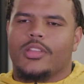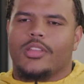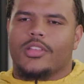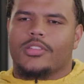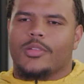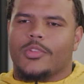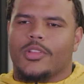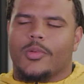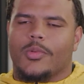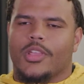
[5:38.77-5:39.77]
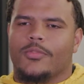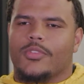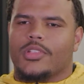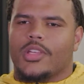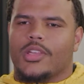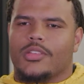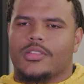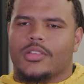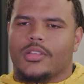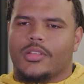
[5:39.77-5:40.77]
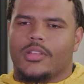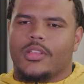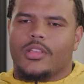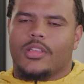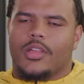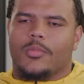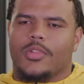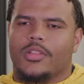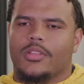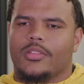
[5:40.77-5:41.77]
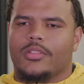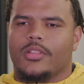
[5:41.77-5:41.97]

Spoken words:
That's something that we emphasize, and I mean,